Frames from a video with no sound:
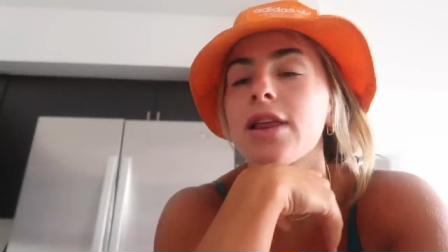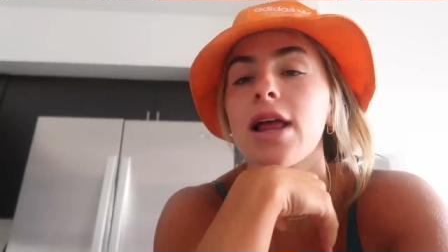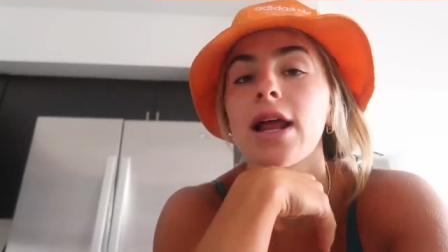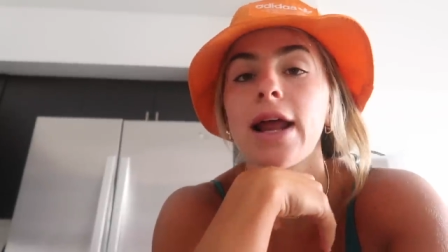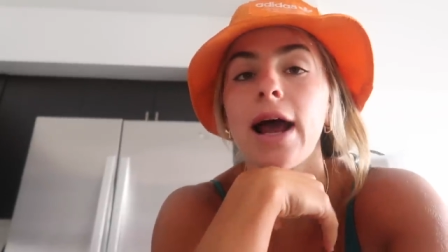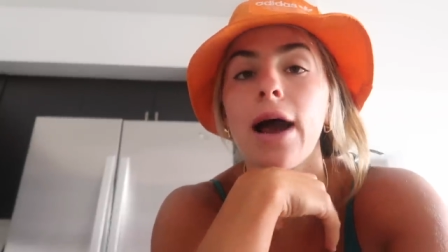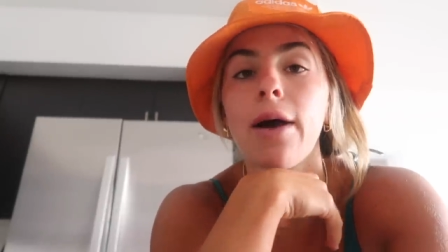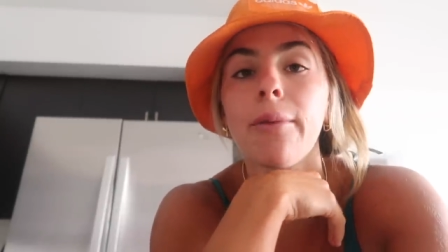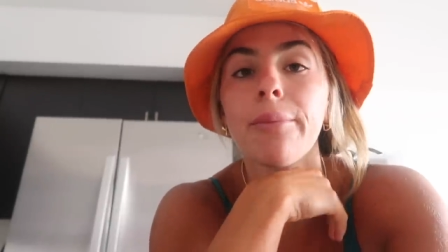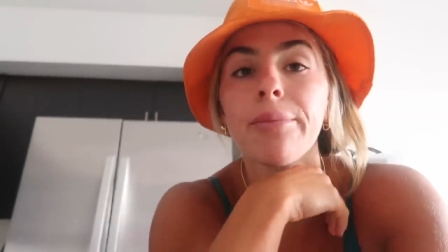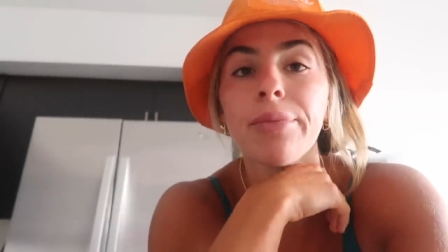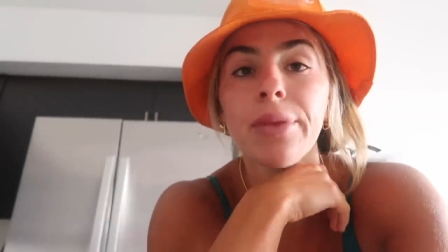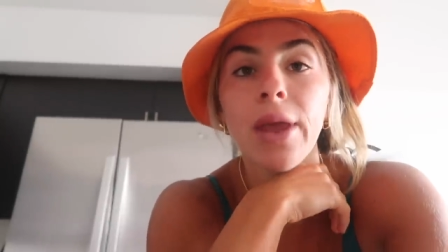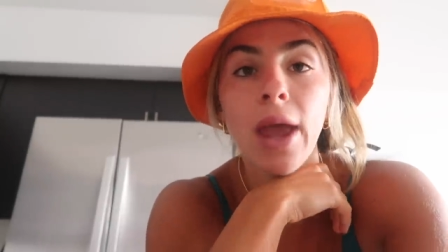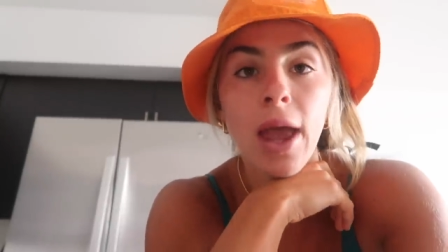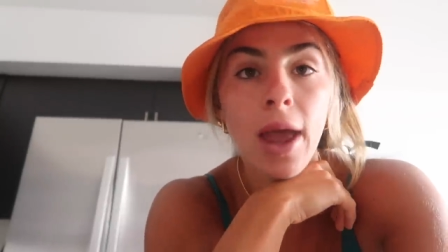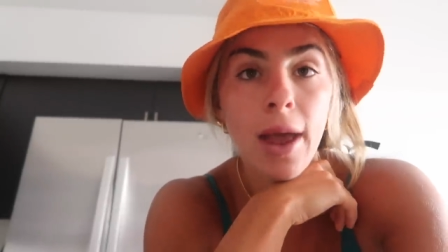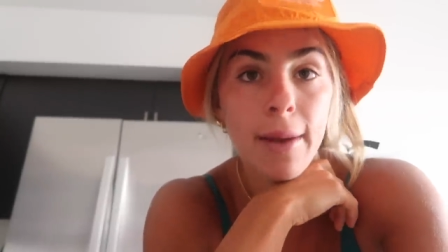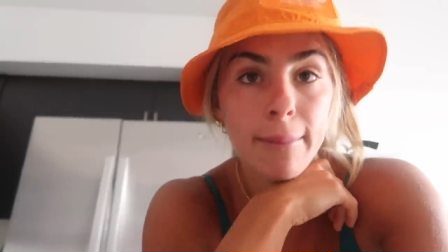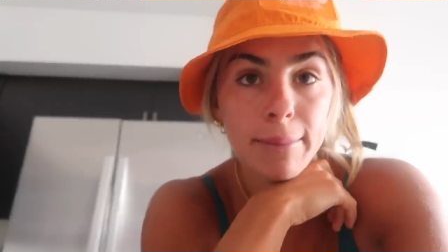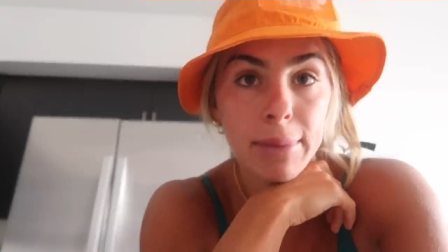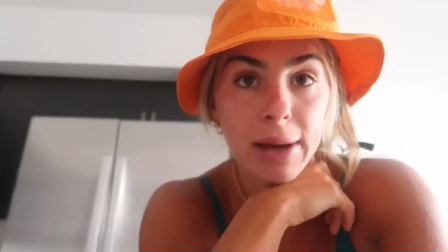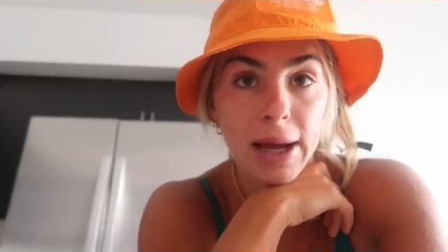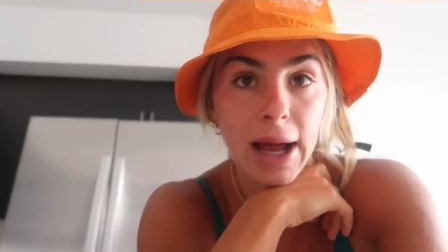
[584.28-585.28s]
that out.
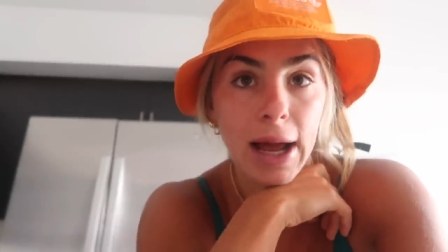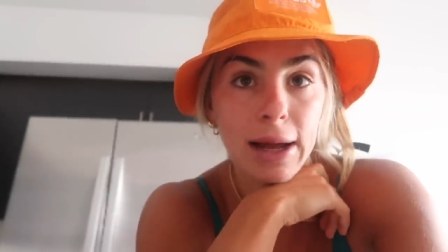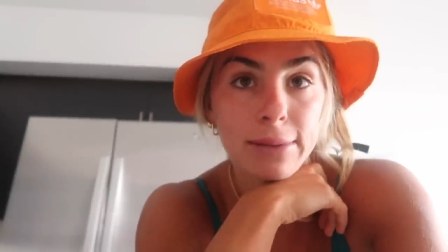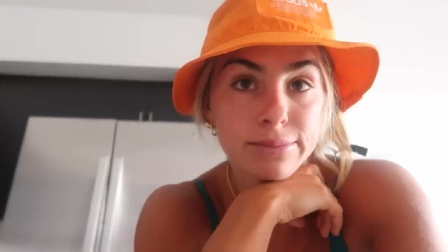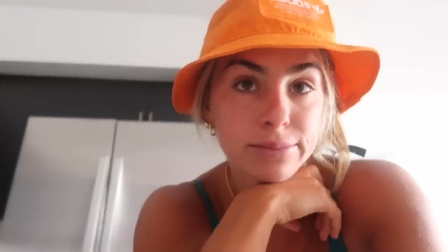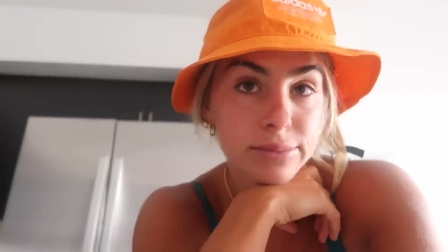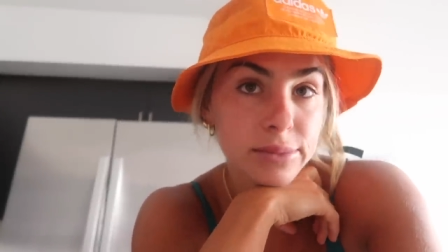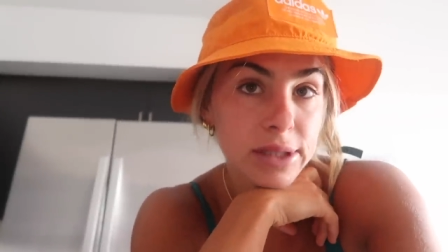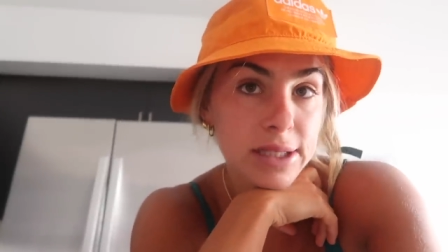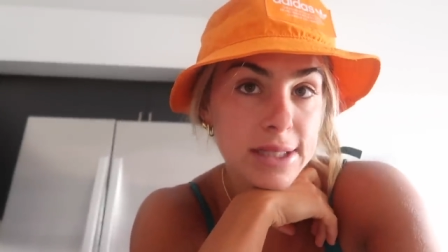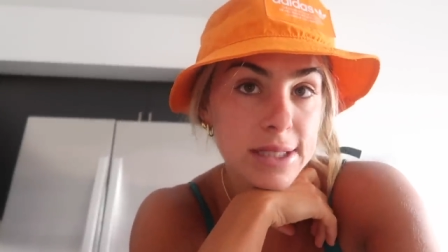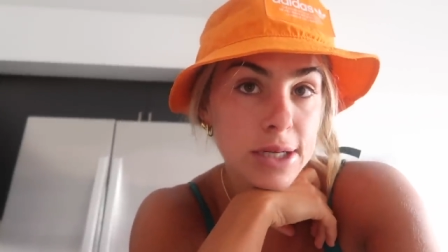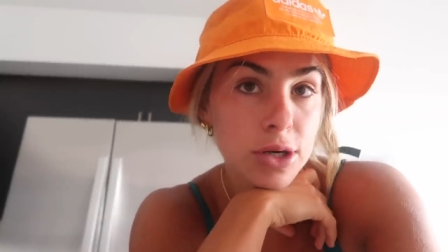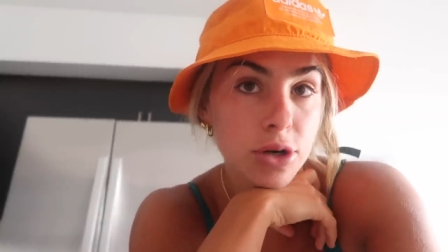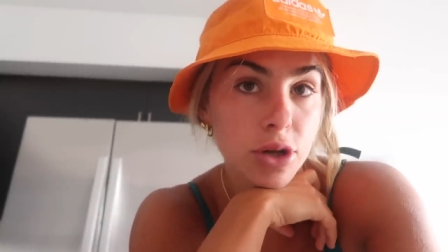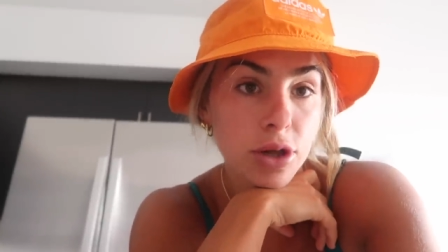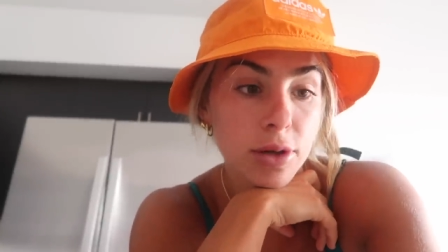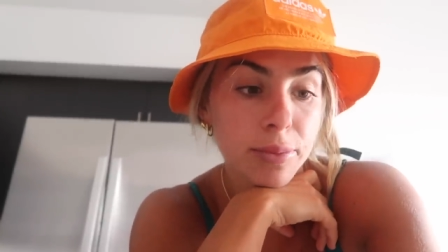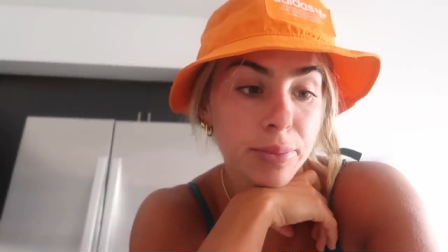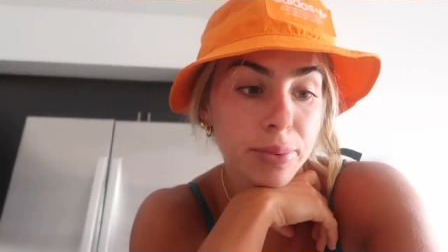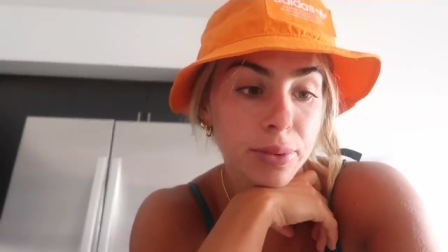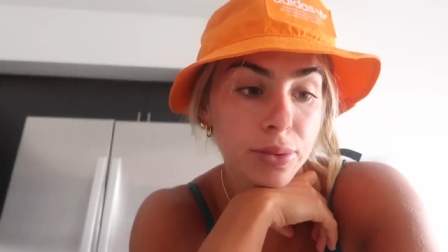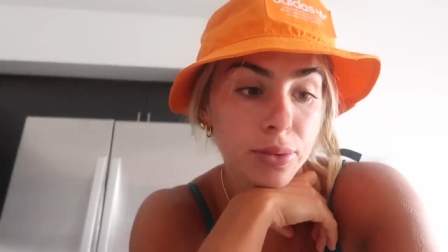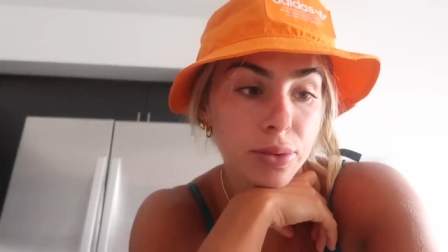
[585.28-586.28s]
But yeah, let's go to
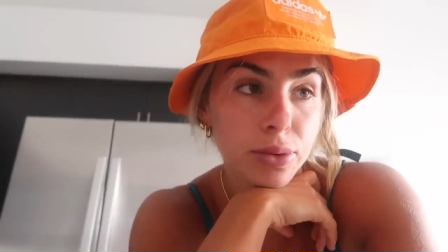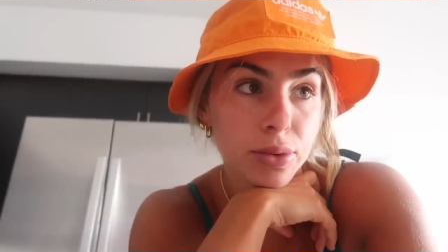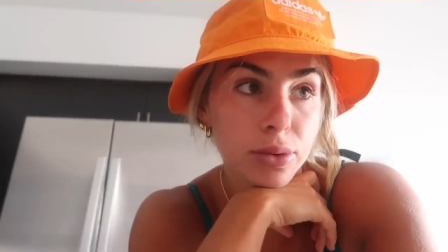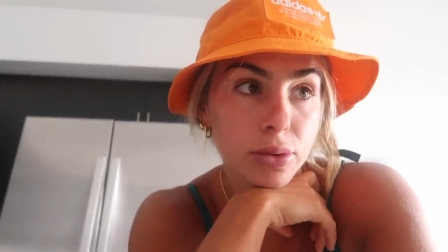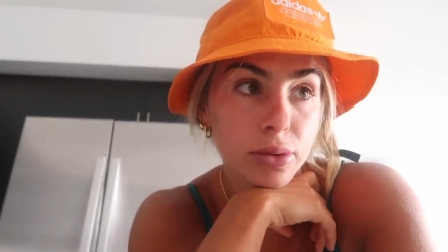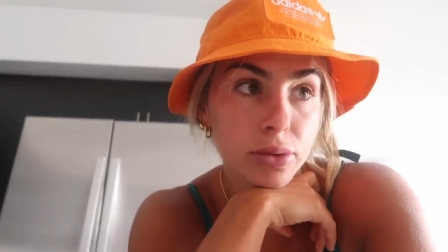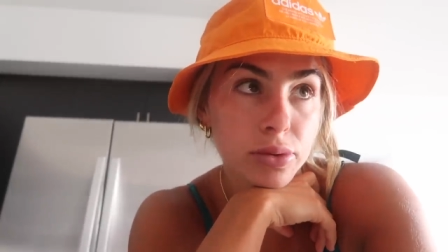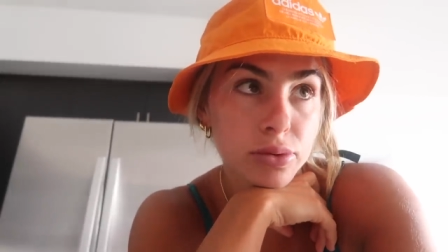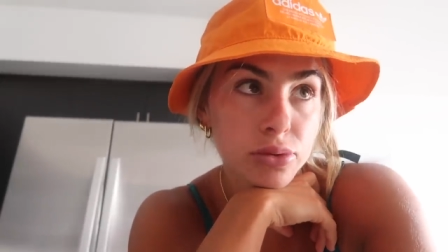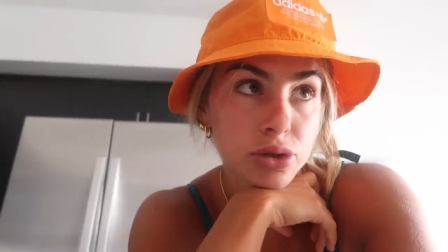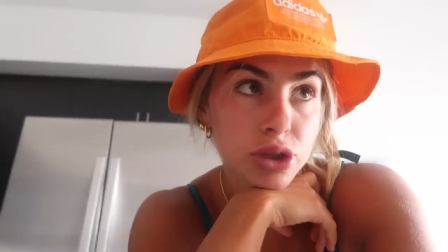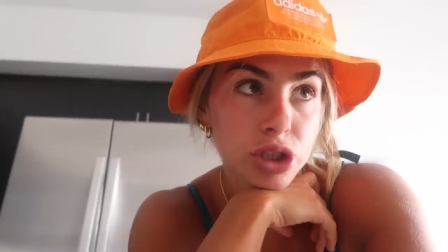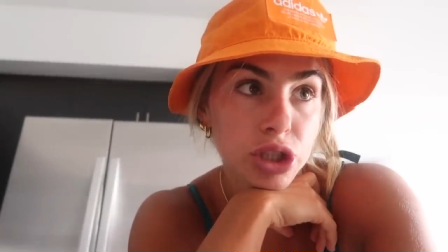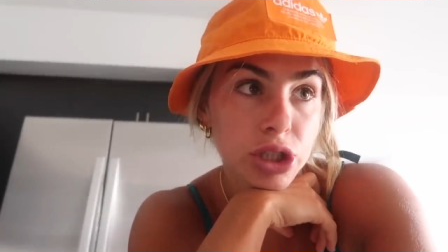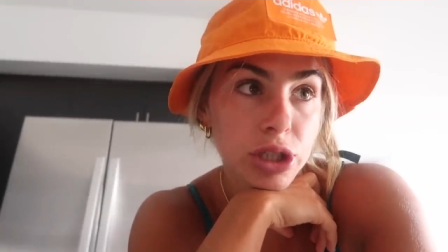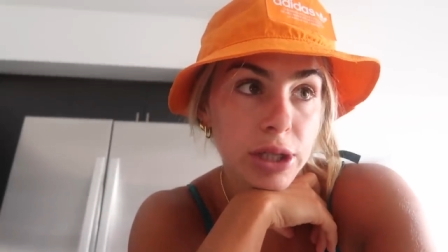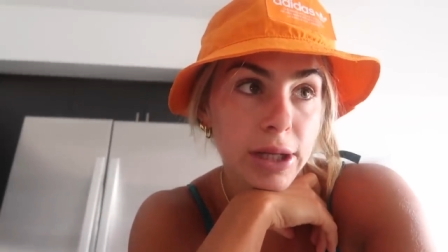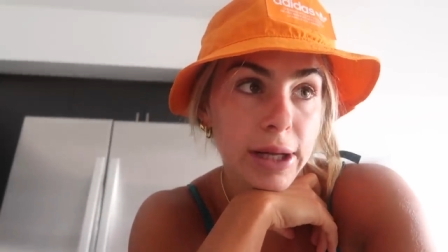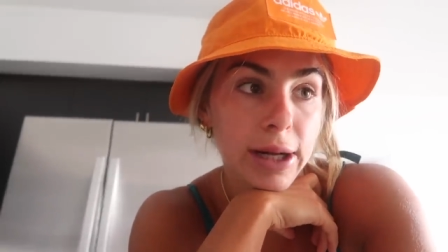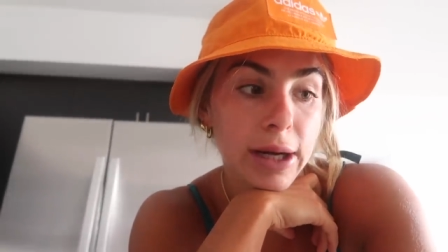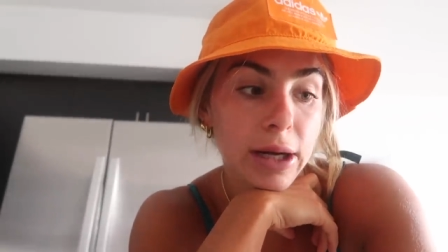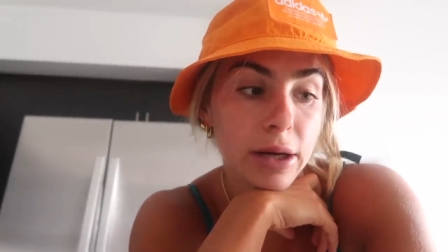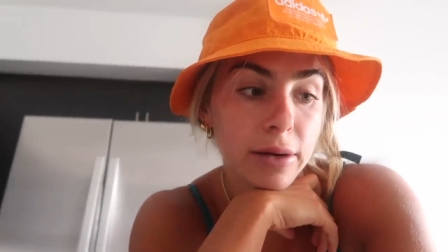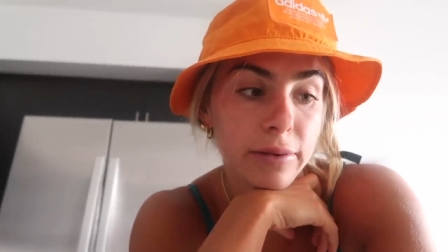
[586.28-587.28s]
the pool, chill
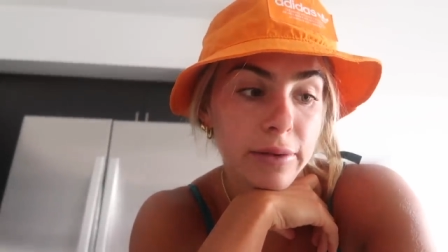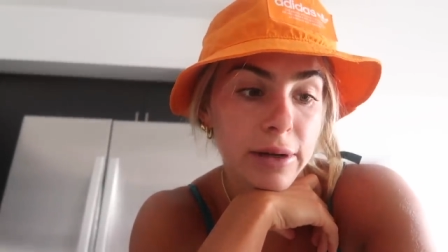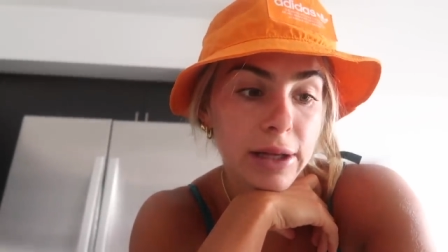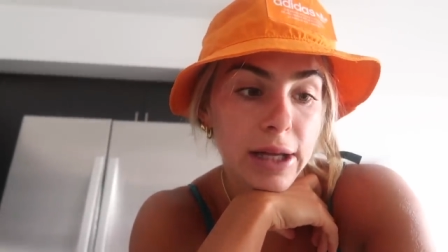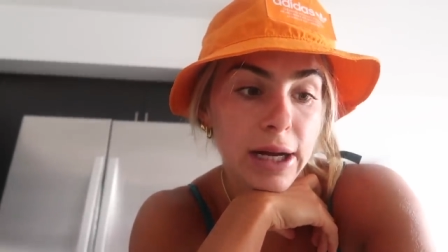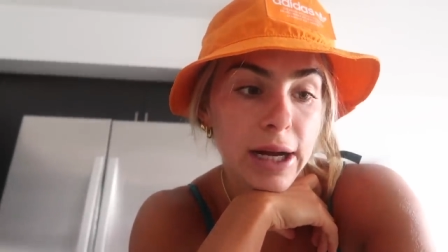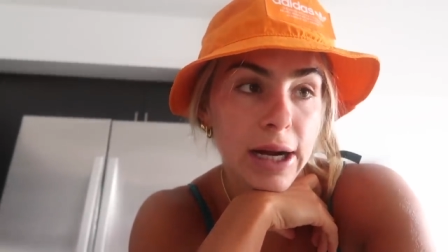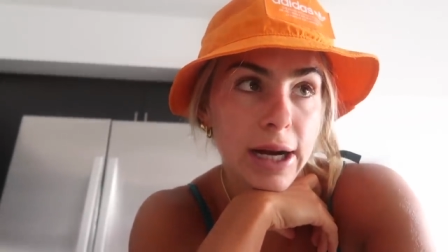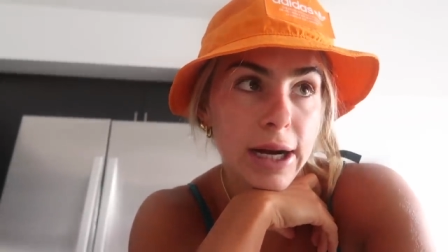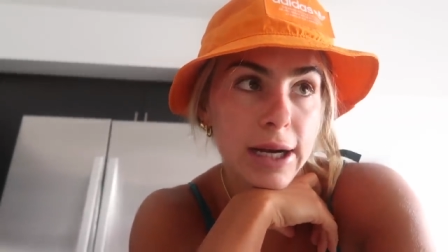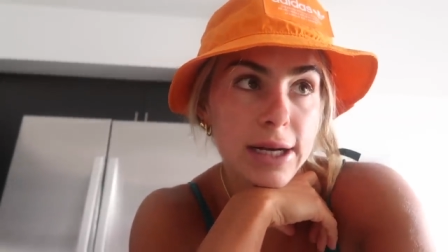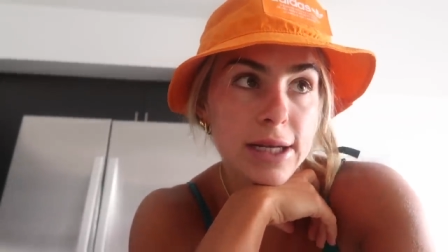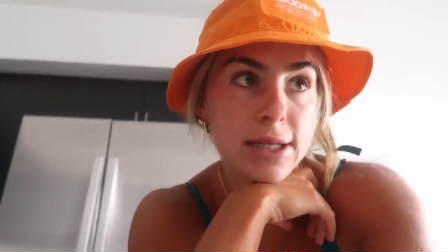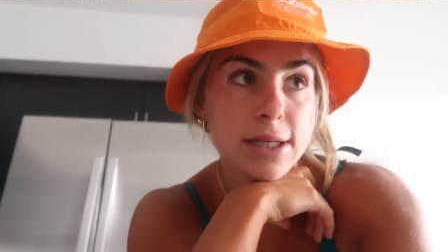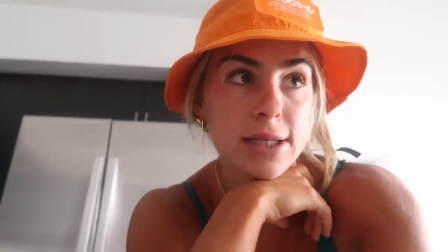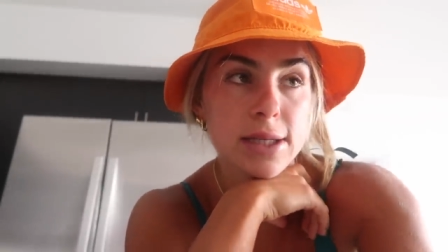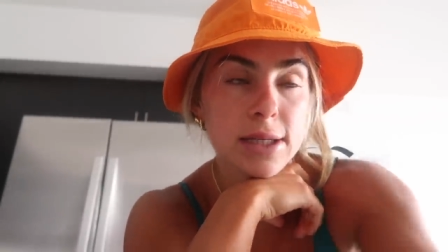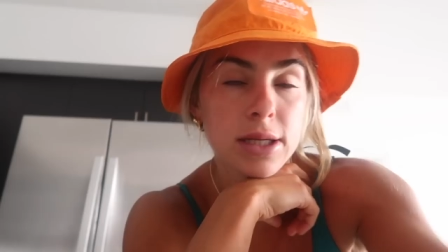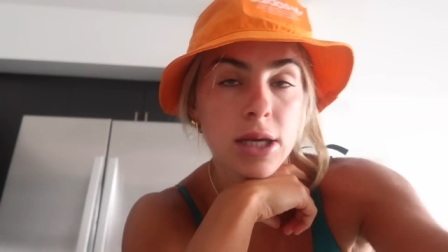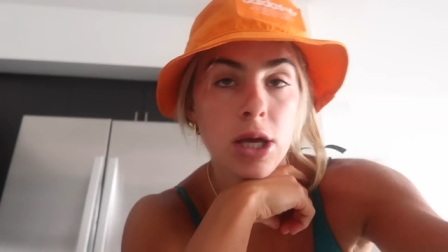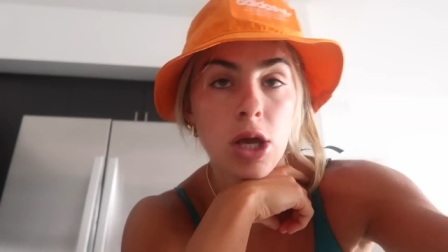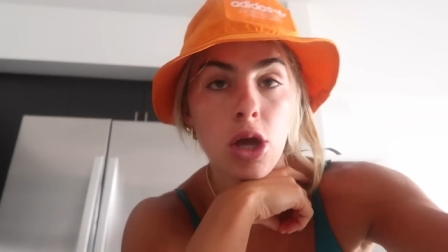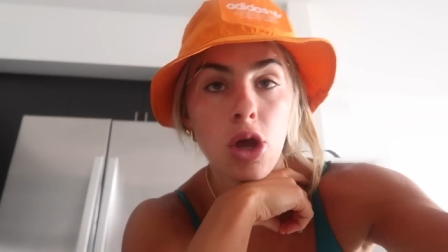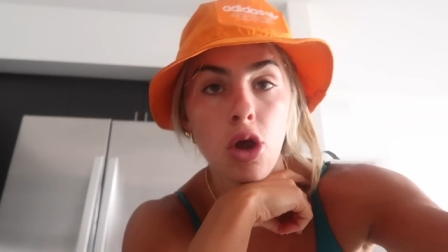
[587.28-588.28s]
out, relax.